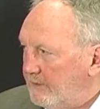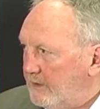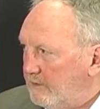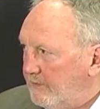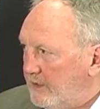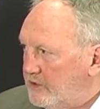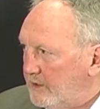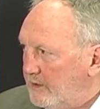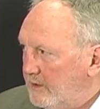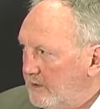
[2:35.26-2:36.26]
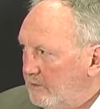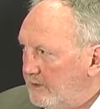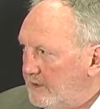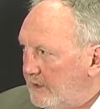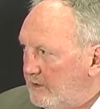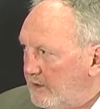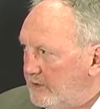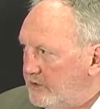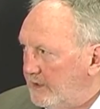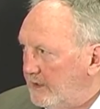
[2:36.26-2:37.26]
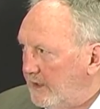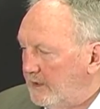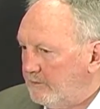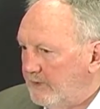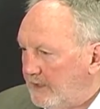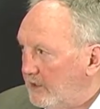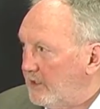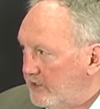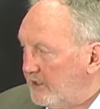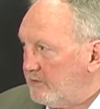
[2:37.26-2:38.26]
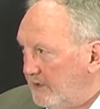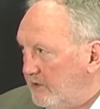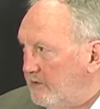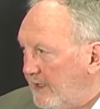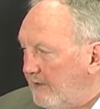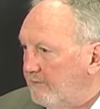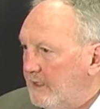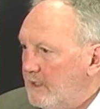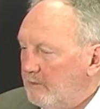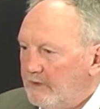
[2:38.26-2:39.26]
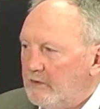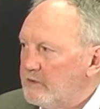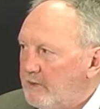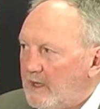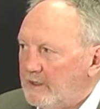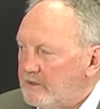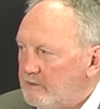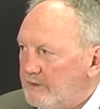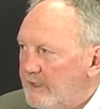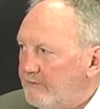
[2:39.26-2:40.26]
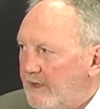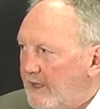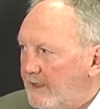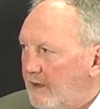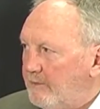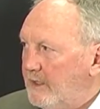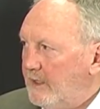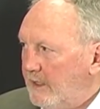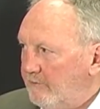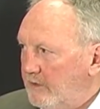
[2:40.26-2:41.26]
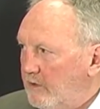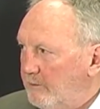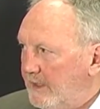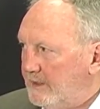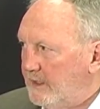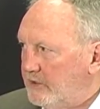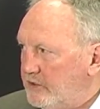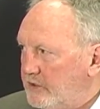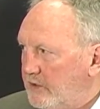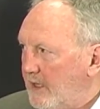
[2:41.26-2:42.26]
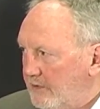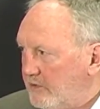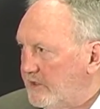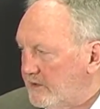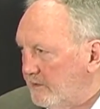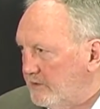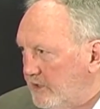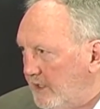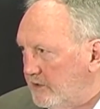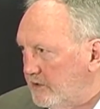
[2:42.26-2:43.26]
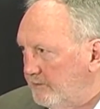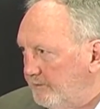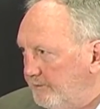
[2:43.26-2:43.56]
innovation with technology and pedagogy as we do have. But those pockets will never add up if you don't pay attention to how do systems change.